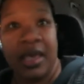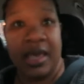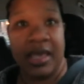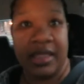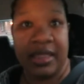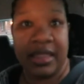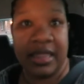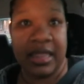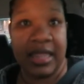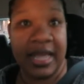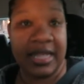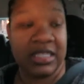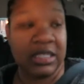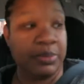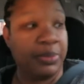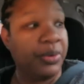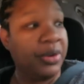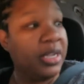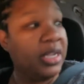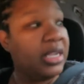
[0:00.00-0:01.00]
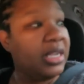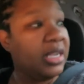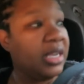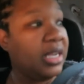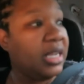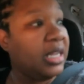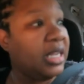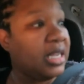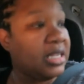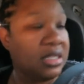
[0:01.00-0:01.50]
And that's pretty
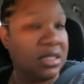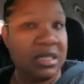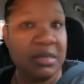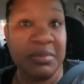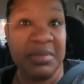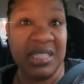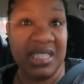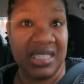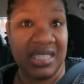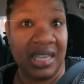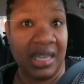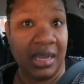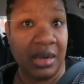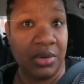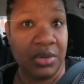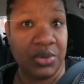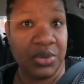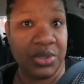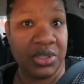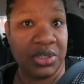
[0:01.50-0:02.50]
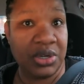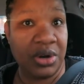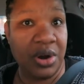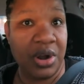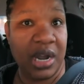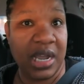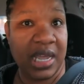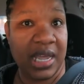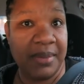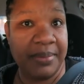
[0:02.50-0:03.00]
good because the mosquitoes are
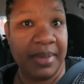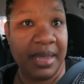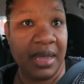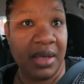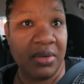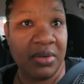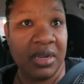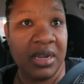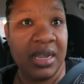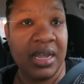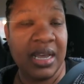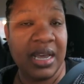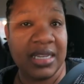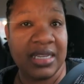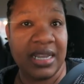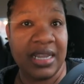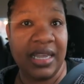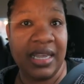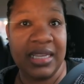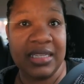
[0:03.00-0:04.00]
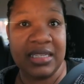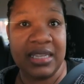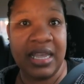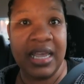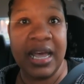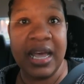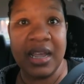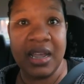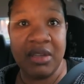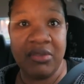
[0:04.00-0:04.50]
starting to come out because I guess they
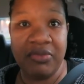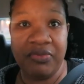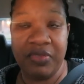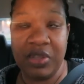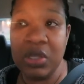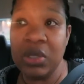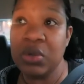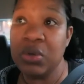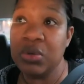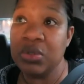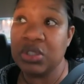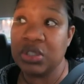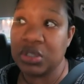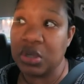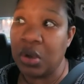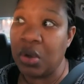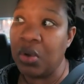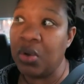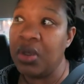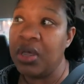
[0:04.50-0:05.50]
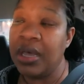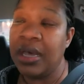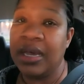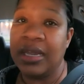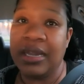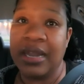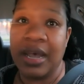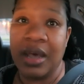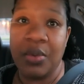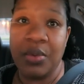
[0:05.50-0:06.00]
got confused. So
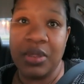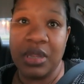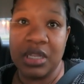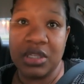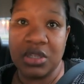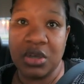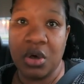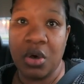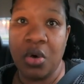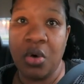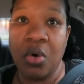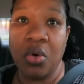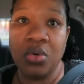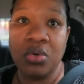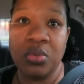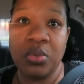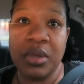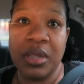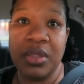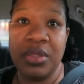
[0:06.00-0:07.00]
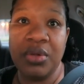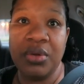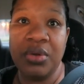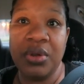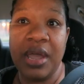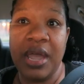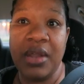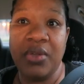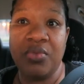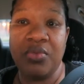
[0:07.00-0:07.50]
now with this cold weather
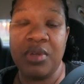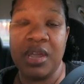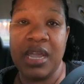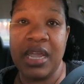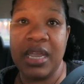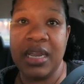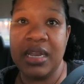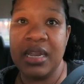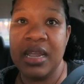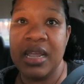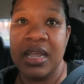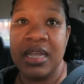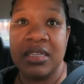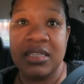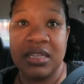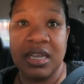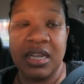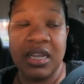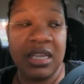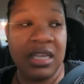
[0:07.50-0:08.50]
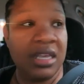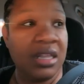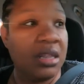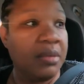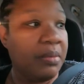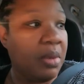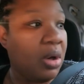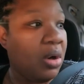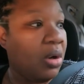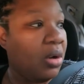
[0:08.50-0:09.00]
and rain, it's going to kill
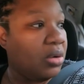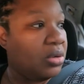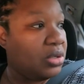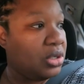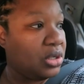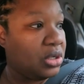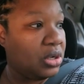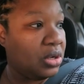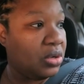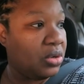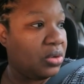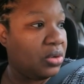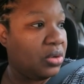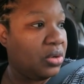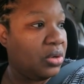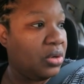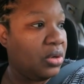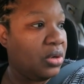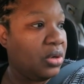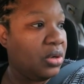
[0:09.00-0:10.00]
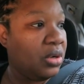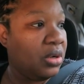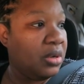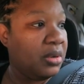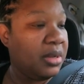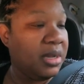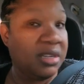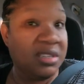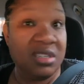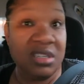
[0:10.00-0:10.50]
them all. So
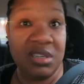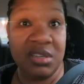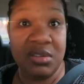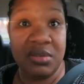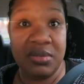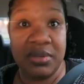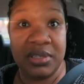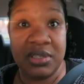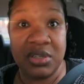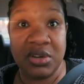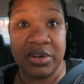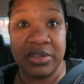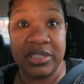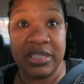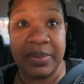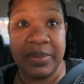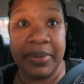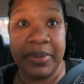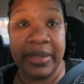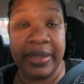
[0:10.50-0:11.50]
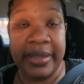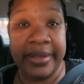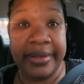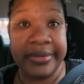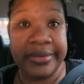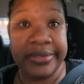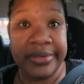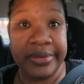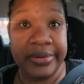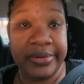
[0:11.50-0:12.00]
until it starts up
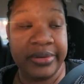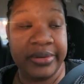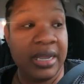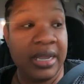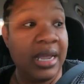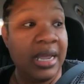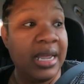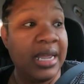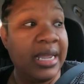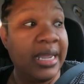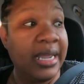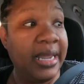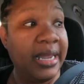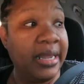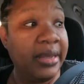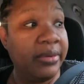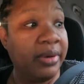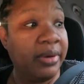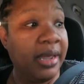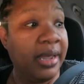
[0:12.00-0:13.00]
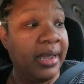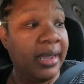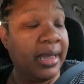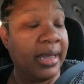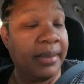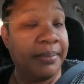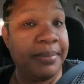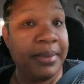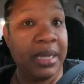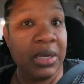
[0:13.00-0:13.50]
again. So anyway,
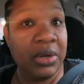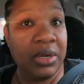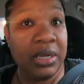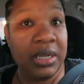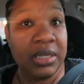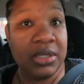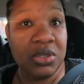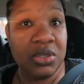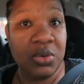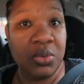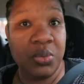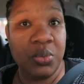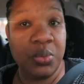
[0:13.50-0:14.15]
I better get to